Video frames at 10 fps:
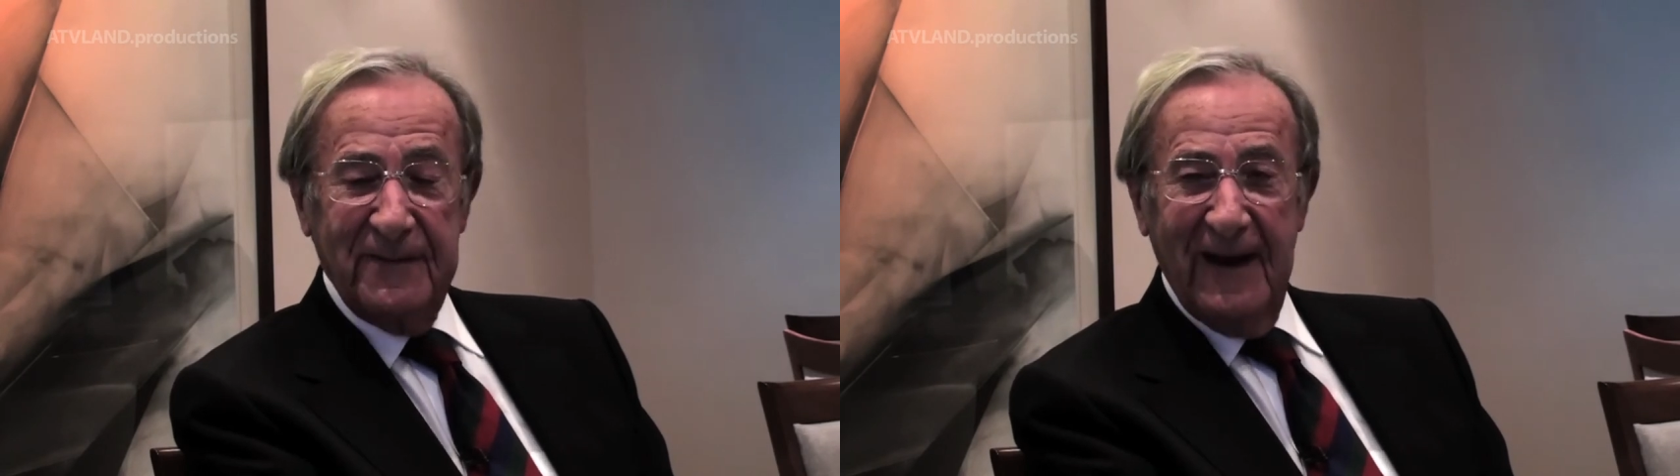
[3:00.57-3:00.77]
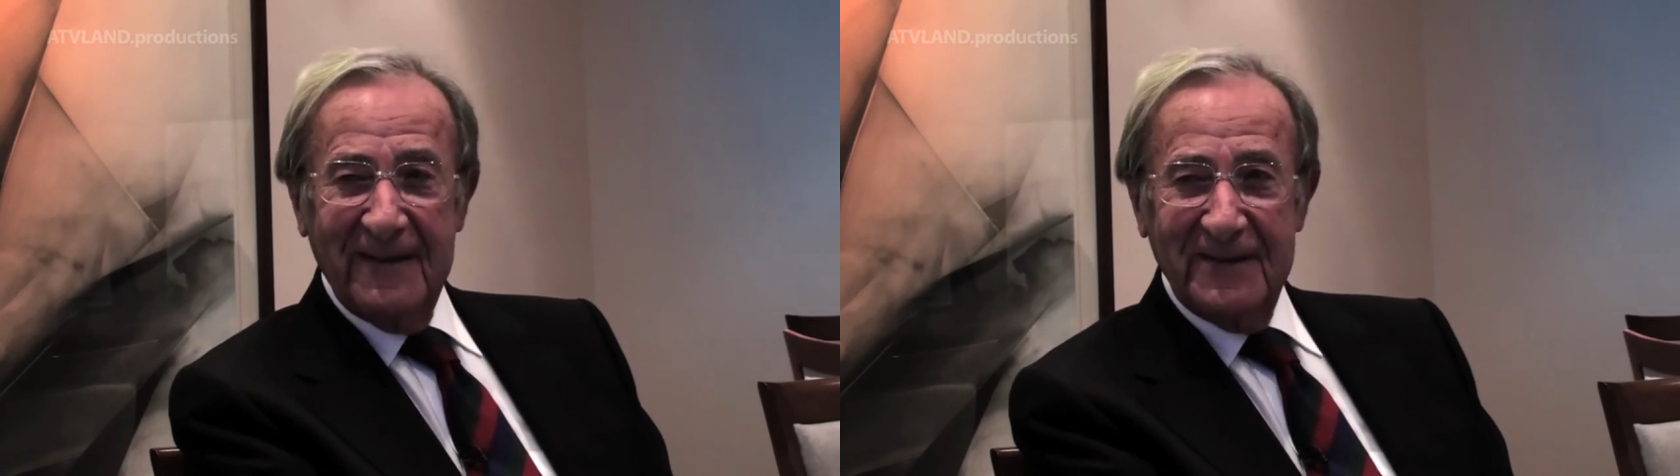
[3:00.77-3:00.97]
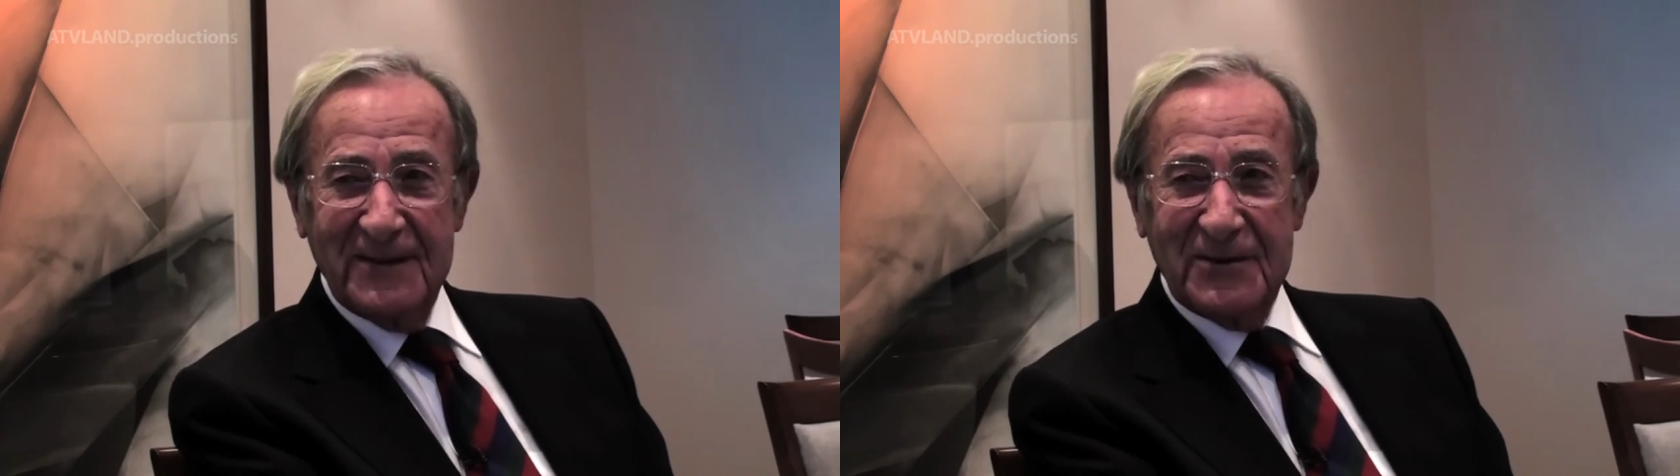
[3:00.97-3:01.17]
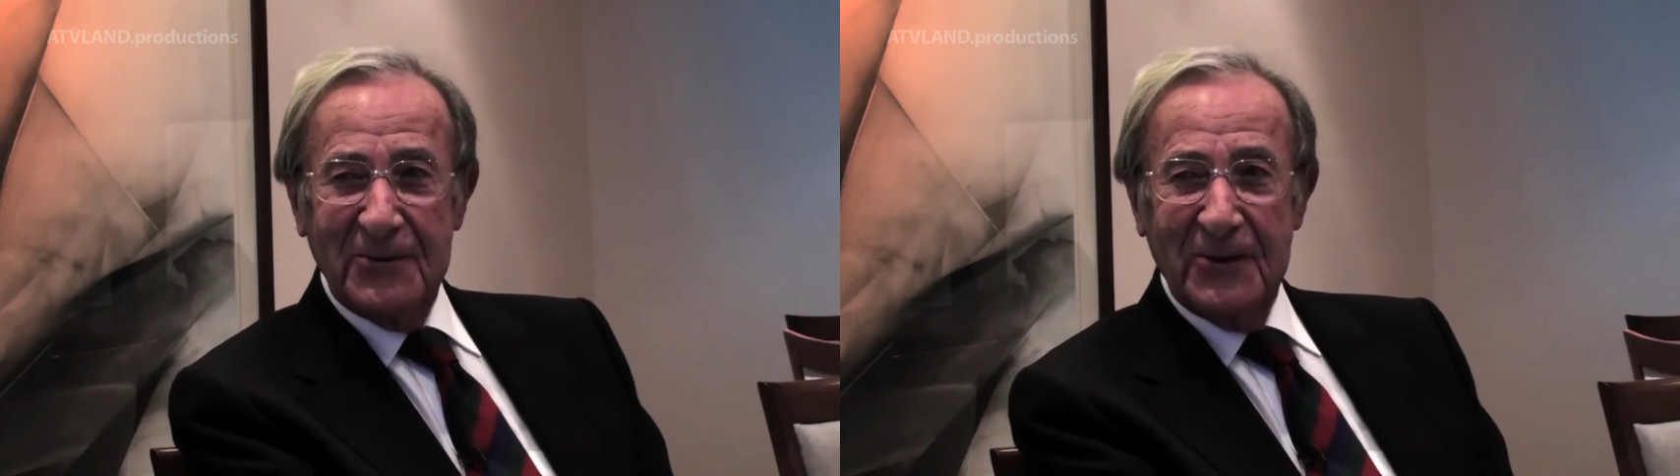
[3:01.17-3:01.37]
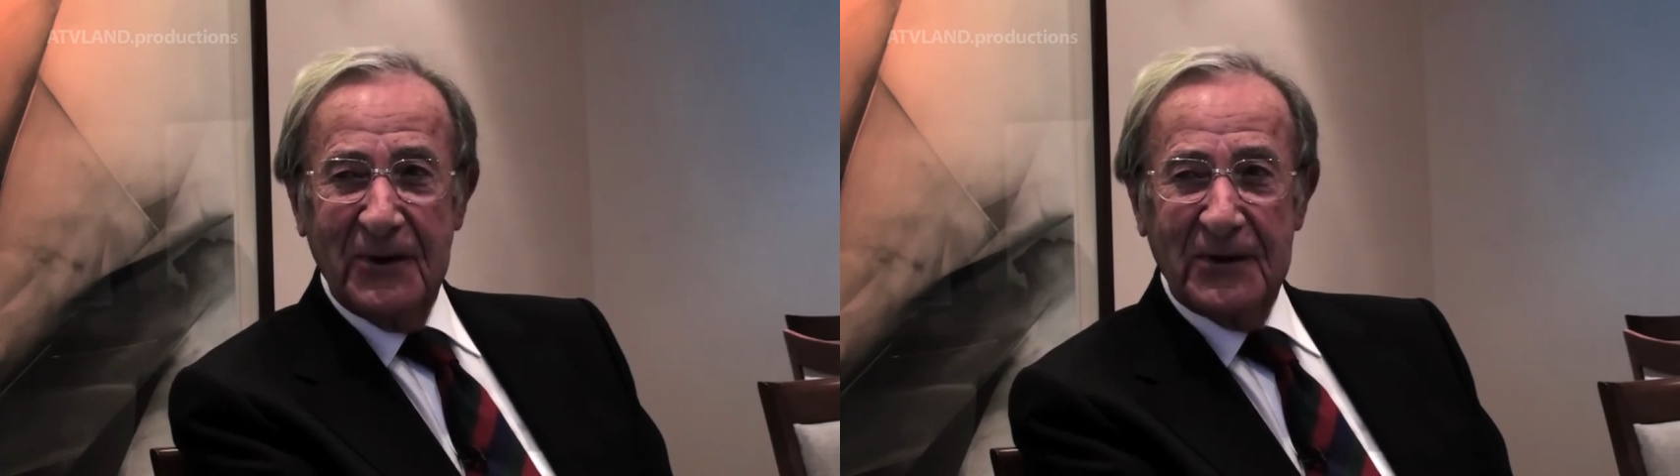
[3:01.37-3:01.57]
fact that the
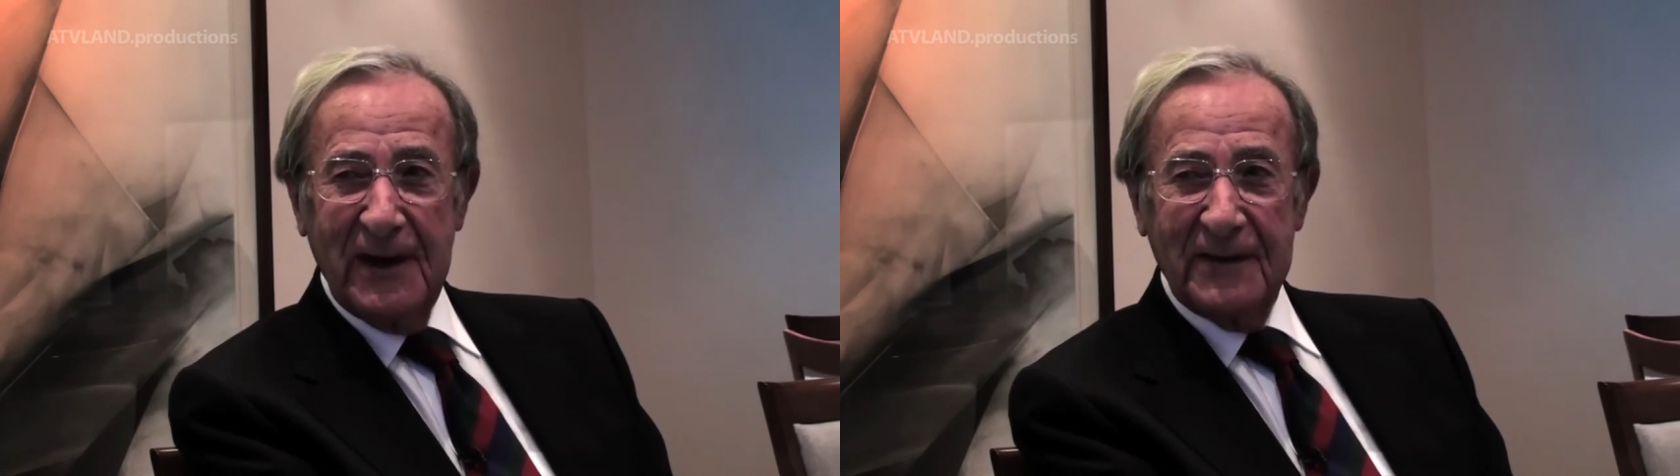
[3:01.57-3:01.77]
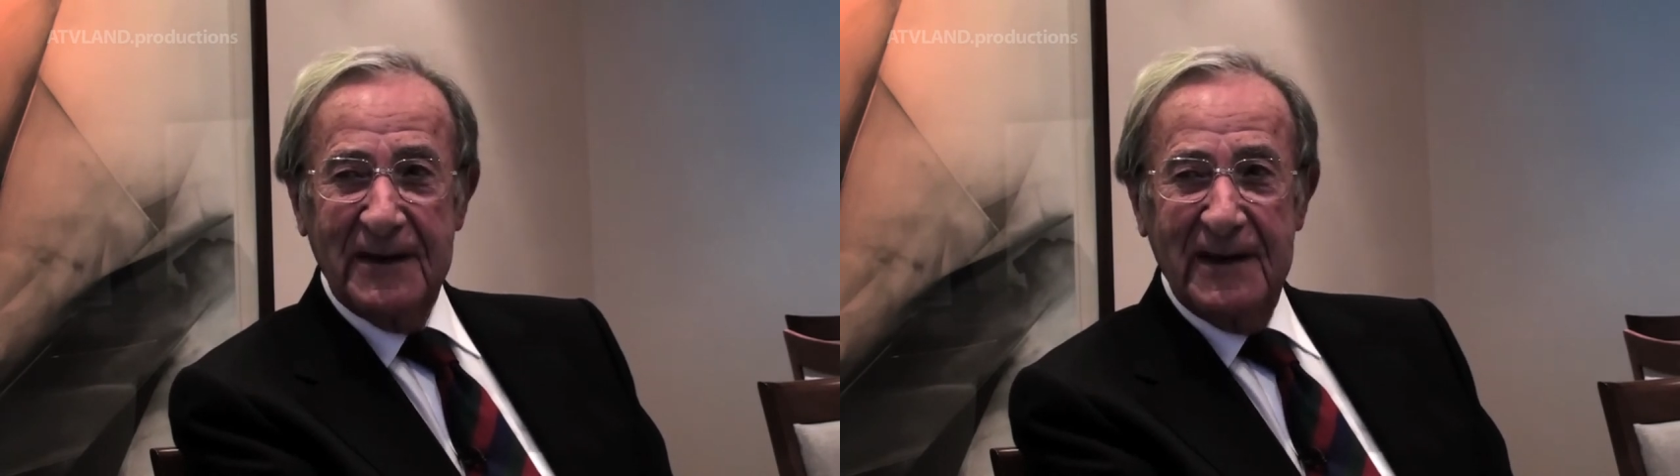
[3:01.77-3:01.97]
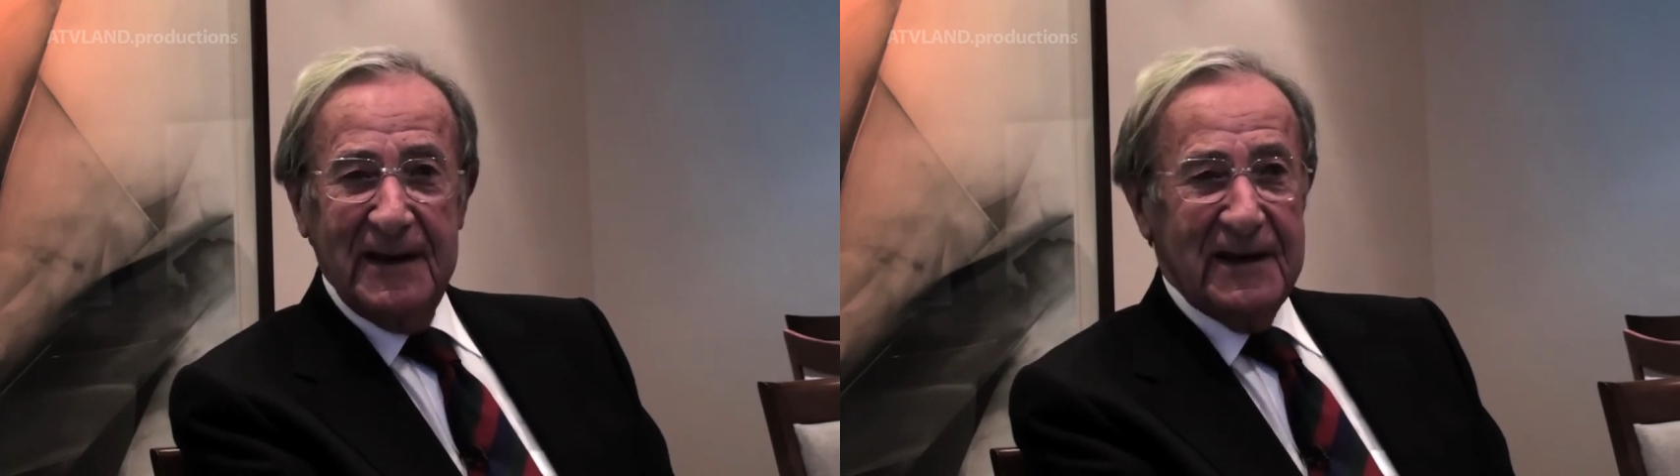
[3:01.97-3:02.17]
two got together,